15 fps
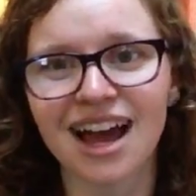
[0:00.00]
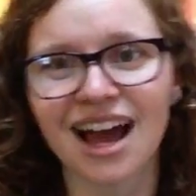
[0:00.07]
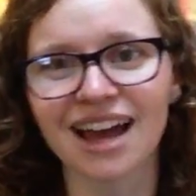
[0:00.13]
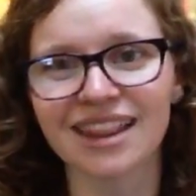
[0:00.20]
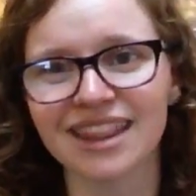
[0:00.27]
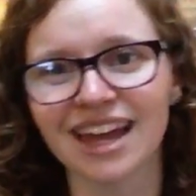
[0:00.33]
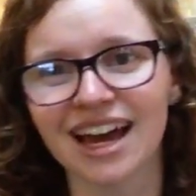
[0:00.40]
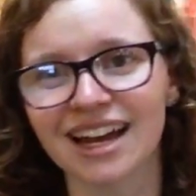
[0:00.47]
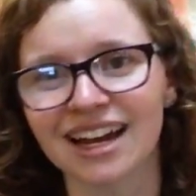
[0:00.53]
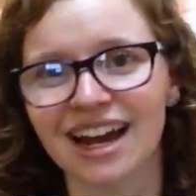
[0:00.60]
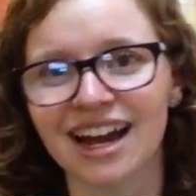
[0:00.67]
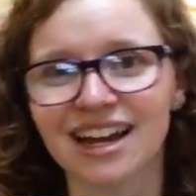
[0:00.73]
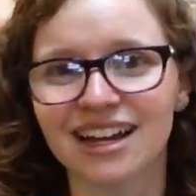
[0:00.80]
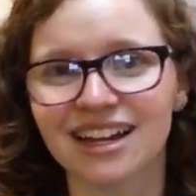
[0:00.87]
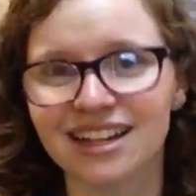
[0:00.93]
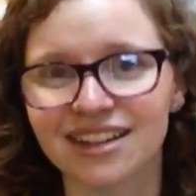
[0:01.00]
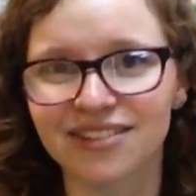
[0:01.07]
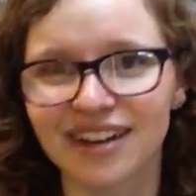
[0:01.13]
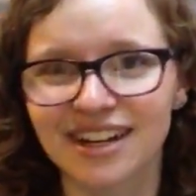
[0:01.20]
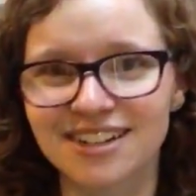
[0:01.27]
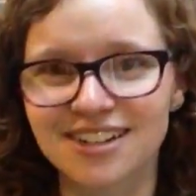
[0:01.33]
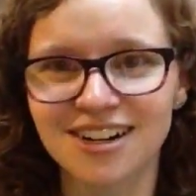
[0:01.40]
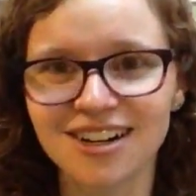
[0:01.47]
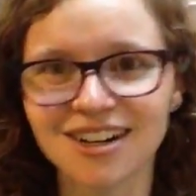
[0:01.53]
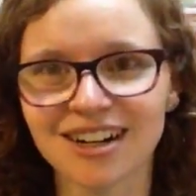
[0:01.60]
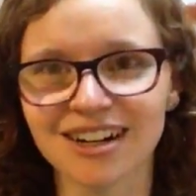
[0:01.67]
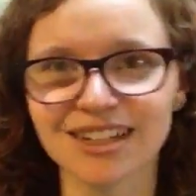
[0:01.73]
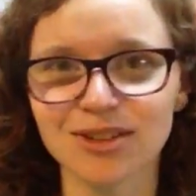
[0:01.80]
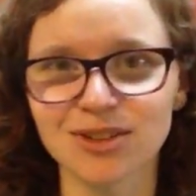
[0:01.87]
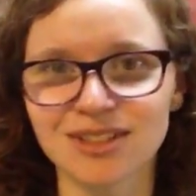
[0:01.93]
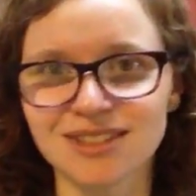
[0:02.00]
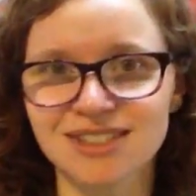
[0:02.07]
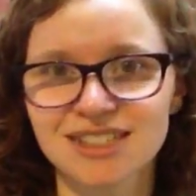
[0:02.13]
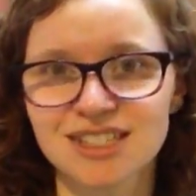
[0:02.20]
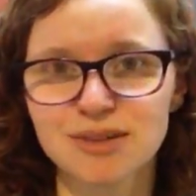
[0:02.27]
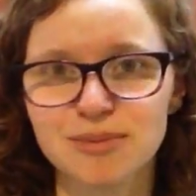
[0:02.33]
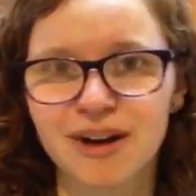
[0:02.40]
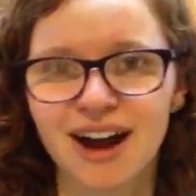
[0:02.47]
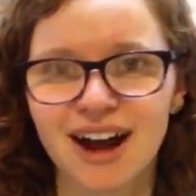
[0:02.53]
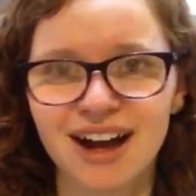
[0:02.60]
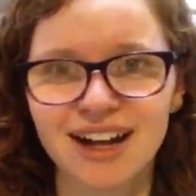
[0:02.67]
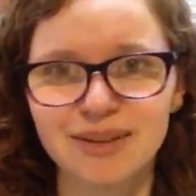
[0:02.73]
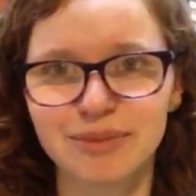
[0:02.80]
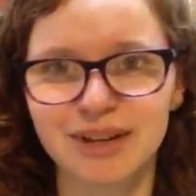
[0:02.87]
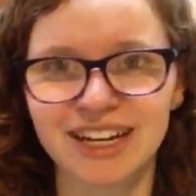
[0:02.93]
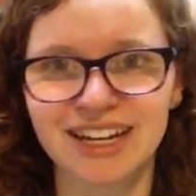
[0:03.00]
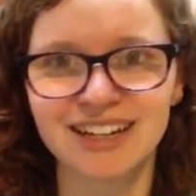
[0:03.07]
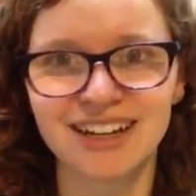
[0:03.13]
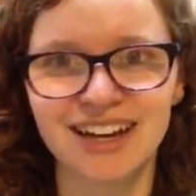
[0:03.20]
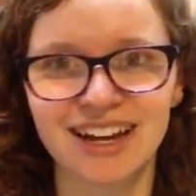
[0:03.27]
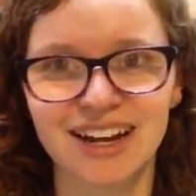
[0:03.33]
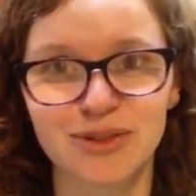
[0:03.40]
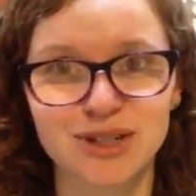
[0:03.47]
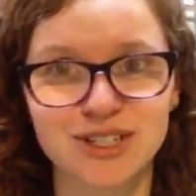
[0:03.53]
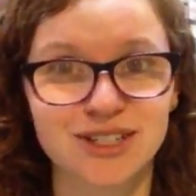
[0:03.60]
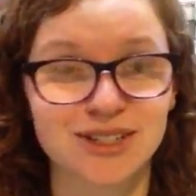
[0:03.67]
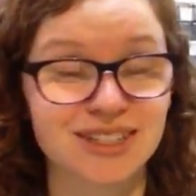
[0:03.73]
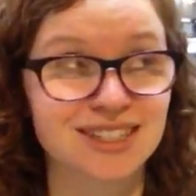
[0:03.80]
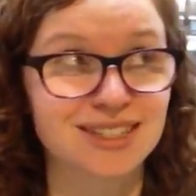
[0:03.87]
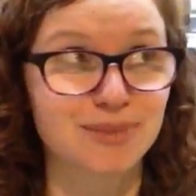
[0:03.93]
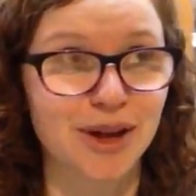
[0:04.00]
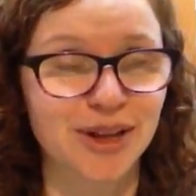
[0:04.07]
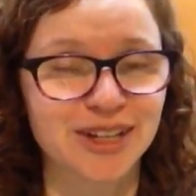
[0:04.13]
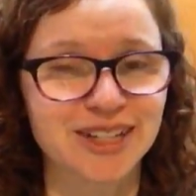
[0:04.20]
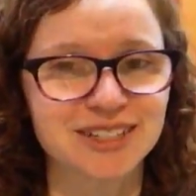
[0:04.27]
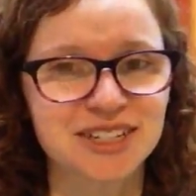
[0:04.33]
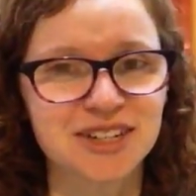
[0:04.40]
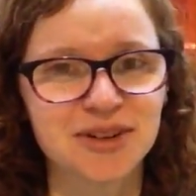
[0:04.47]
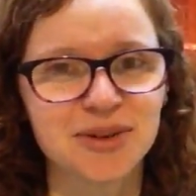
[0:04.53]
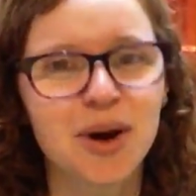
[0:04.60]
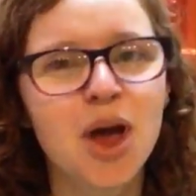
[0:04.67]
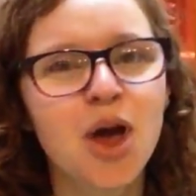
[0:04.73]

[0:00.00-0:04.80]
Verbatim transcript: And then if I turn, you can see behind me, and I wish you could smell it too,